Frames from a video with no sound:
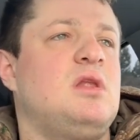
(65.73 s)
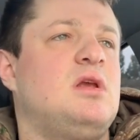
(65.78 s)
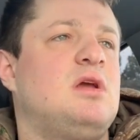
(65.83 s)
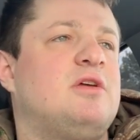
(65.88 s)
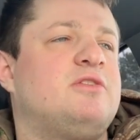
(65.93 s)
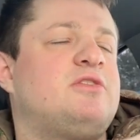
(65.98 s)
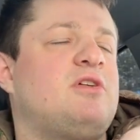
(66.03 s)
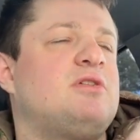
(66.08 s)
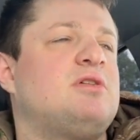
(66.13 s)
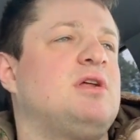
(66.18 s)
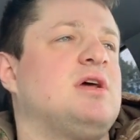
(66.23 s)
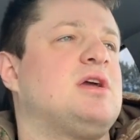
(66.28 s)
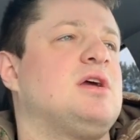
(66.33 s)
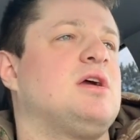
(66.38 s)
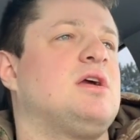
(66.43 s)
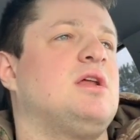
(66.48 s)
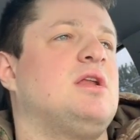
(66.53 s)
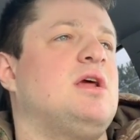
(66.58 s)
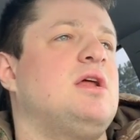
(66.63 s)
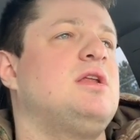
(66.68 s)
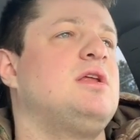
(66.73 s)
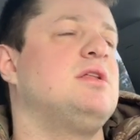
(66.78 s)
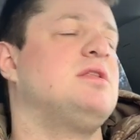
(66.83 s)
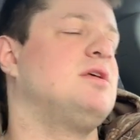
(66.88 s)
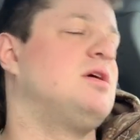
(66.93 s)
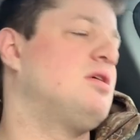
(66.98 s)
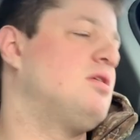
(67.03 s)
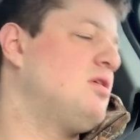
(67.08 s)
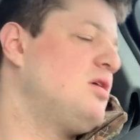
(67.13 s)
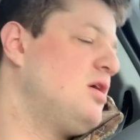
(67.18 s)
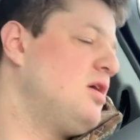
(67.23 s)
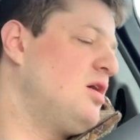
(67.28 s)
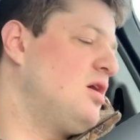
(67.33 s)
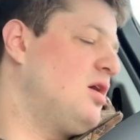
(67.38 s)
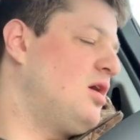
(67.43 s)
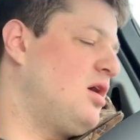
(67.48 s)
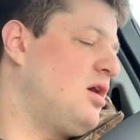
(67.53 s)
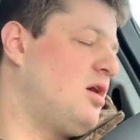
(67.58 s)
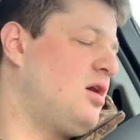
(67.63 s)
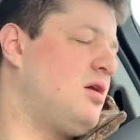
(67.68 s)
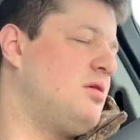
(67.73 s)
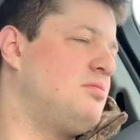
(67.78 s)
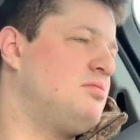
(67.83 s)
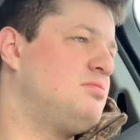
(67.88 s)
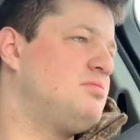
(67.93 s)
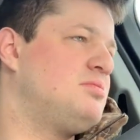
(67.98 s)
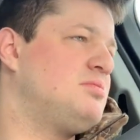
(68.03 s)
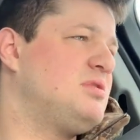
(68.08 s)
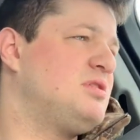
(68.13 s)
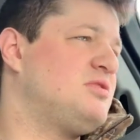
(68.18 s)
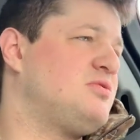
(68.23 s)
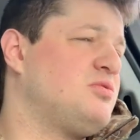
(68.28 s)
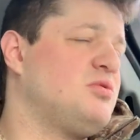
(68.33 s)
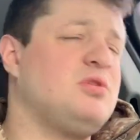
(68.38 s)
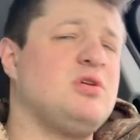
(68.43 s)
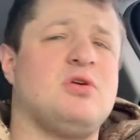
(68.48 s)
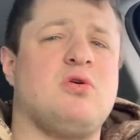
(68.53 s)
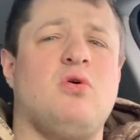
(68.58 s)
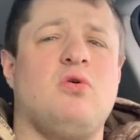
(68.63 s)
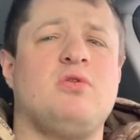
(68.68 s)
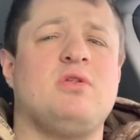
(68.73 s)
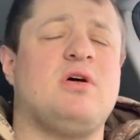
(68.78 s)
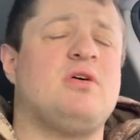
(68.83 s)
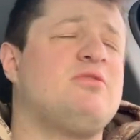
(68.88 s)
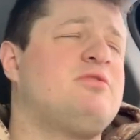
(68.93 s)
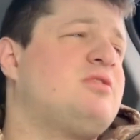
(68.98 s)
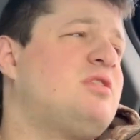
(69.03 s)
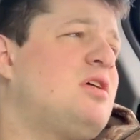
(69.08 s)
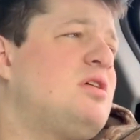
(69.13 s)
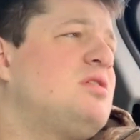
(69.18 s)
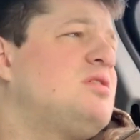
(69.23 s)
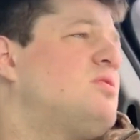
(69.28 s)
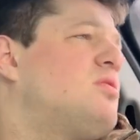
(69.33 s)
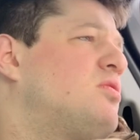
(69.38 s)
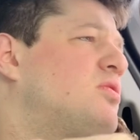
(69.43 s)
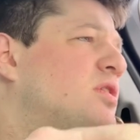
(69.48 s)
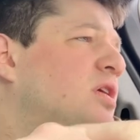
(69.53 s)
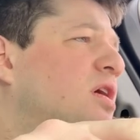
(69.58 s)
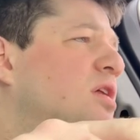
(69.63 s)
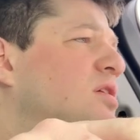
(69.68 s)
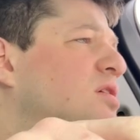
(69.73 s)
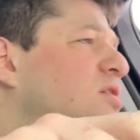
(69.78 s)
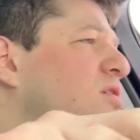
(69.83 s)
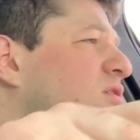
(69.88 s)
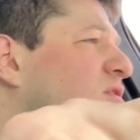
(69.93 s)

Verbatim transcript: I sound like a Canadian there. Um, it's really cold outside, hold on.